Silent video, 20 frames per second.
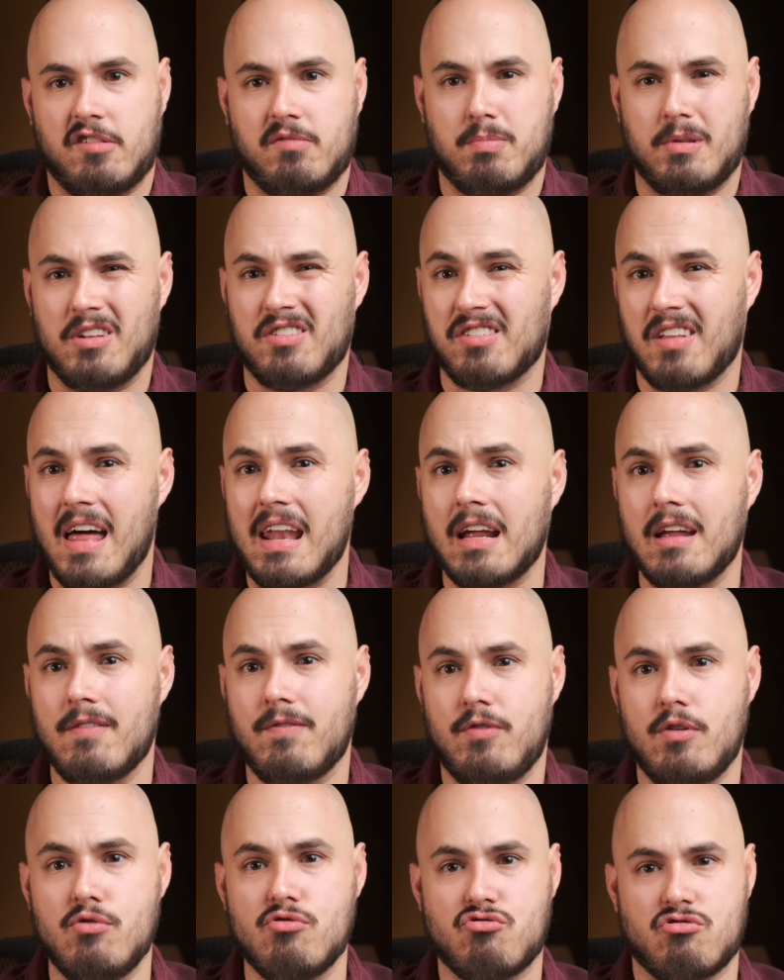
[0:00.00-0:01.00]
But there's a lot of
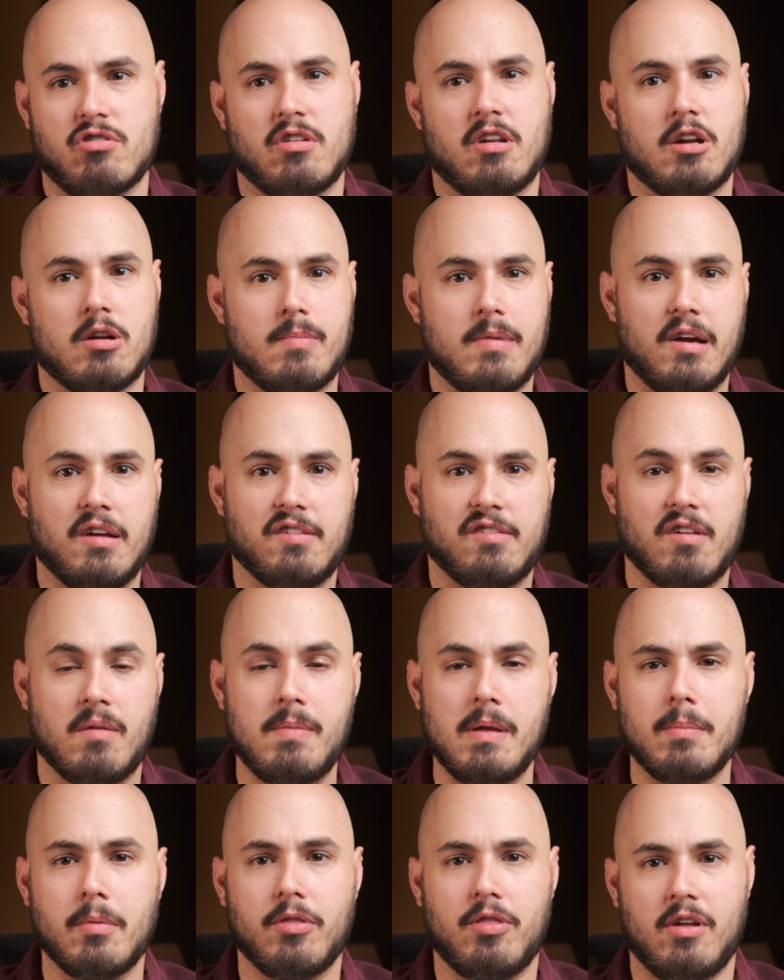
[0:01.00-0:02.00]
confusion here because some
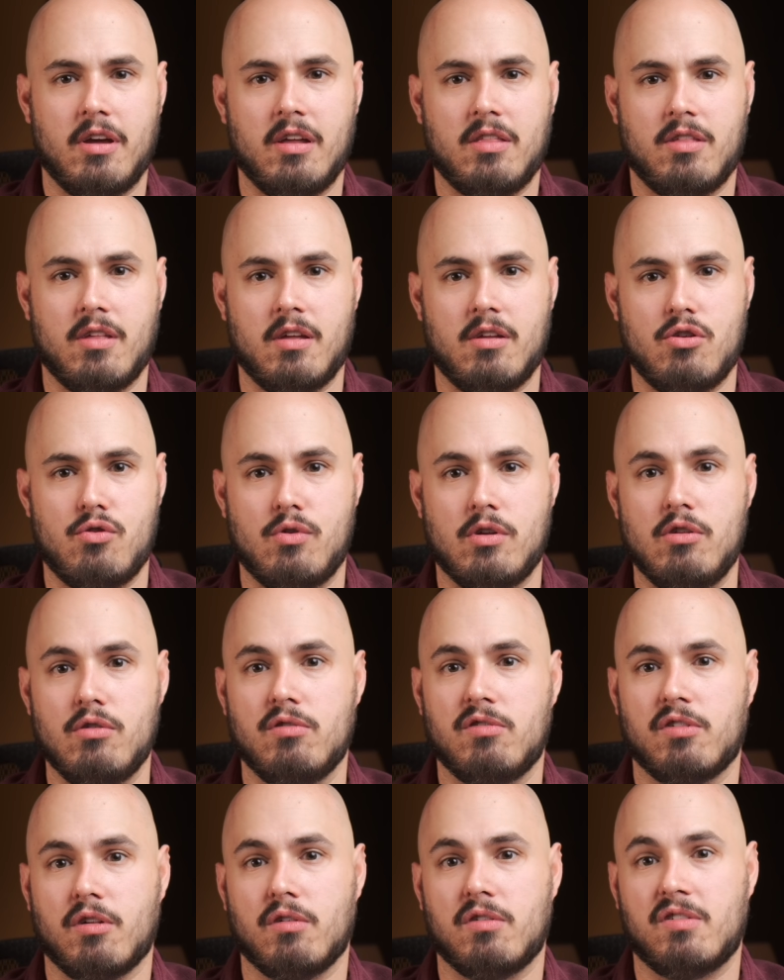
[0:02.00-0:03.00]
people think that you can
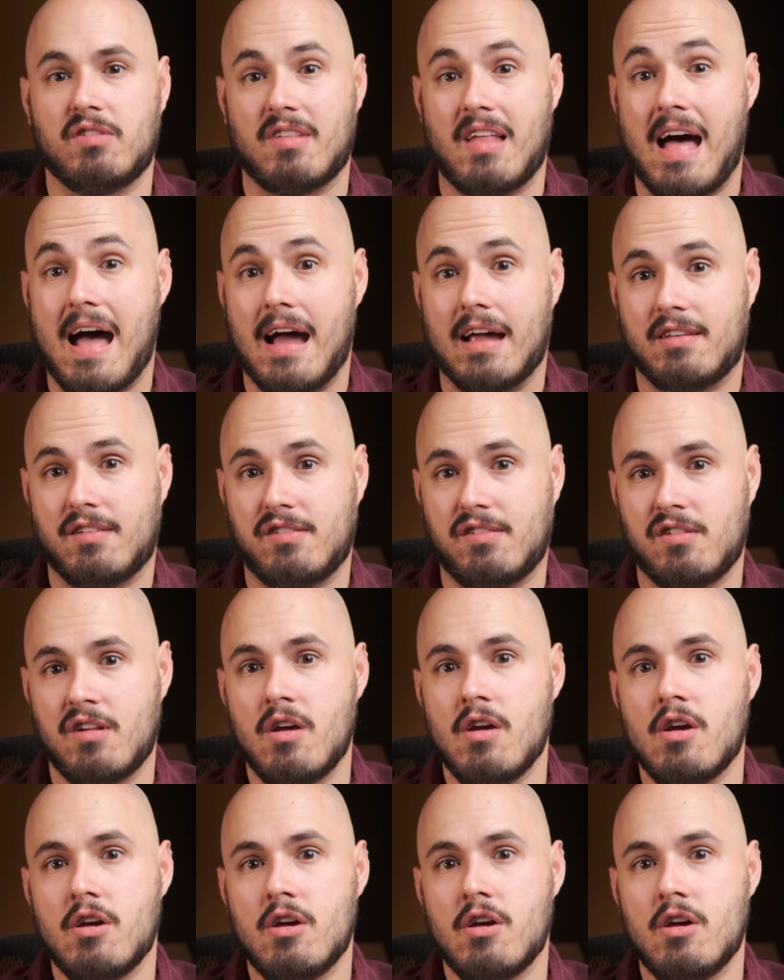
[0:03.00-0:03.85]
use those slots